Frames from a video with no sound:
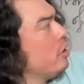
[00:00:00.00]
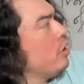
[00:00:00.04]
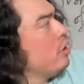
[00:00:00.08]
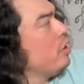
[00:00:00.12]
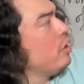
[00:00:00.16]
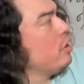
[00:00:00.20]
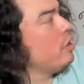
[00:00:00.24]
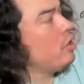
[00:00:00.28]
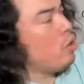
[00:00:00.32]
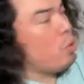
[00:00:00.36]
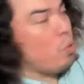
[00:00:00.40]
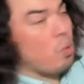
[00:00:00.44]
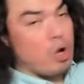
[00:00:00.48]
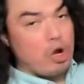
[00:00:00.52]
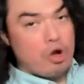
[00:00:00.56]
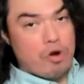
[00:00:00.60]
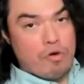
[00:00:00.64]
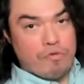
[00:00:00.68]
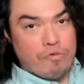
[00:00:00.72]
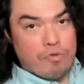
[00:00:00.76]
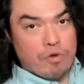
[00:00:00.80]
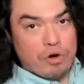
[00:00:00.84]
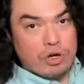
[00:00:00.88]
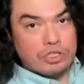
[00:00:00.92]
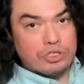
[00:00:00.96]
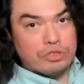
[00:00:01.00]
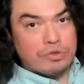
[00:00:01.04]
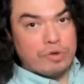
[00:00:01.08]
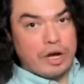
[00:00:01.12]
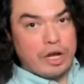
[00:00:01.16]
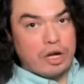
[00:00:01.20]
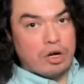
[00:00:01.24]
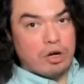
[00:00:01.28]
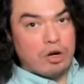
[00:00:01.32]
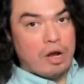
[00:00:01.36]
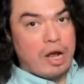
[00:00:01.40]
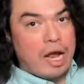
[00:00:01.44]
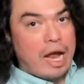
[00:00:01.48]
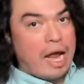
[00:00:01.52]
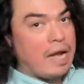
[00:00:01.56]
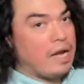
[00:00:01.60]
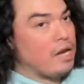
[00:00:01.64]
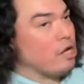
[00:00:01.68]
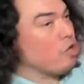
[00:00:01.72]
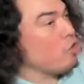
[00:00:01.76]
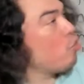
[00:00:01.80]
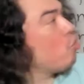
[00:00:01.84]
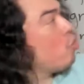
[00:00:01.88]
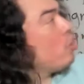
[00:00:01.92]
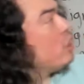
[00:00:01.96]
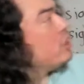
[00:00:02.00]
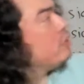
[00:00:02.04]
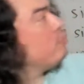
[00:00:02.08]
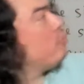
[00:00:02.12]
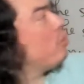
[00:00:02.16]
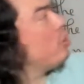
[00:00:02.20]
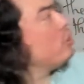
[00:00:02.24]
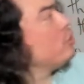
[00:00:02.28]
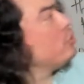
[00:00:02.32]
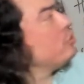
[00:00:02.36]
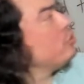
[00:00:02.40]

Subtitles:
the 104 is greater, and it corresponds